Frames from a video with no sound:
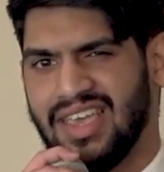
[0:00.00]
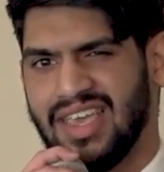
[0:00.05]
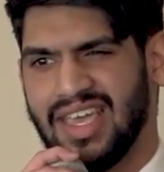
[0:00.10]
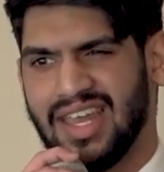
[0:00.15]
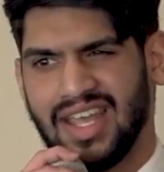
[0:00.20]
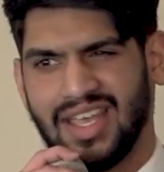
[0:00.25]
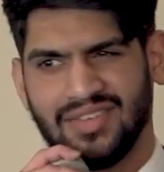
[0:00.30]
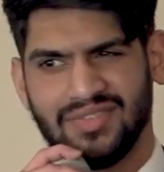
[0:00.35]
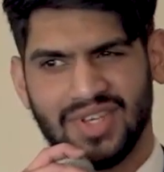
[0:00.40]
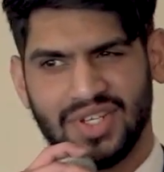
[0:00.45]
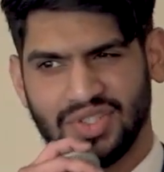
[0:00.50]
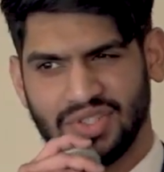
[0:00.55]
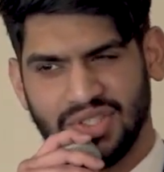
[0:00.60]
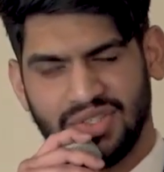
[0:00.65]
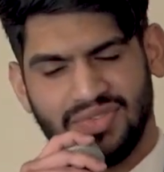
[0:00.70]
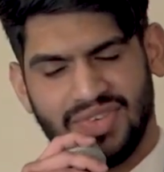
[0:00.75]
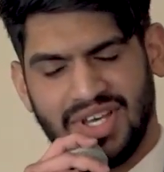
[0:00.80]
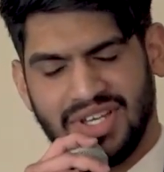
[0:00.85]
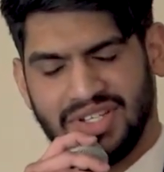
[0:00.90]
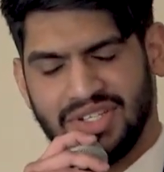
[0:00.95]
And I
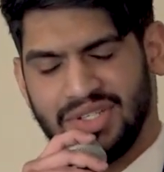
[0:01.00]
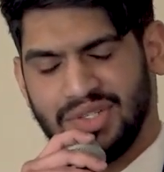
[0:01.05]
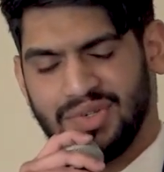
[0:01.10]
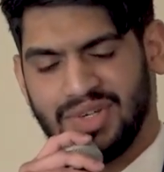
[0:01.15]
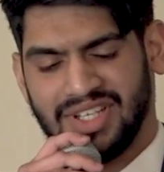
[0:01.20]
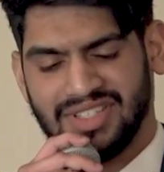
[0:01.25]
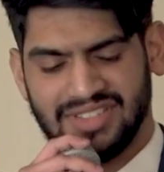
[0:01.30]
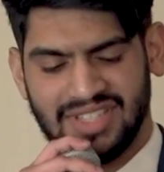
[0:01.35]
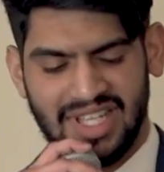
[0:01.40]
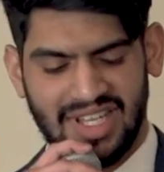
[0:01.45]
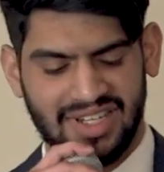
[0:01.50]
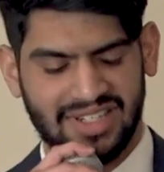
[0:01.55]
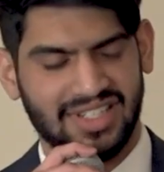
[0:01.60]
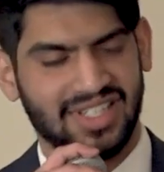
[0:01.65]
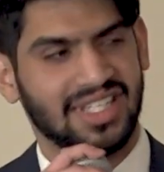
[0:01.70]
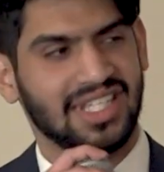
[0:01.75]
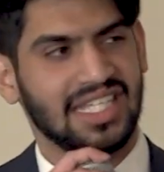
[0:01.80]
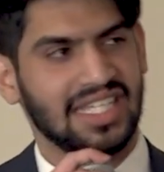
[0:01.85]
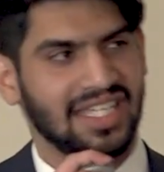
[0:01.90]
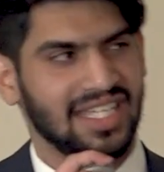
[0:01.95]
eventually found a new identity.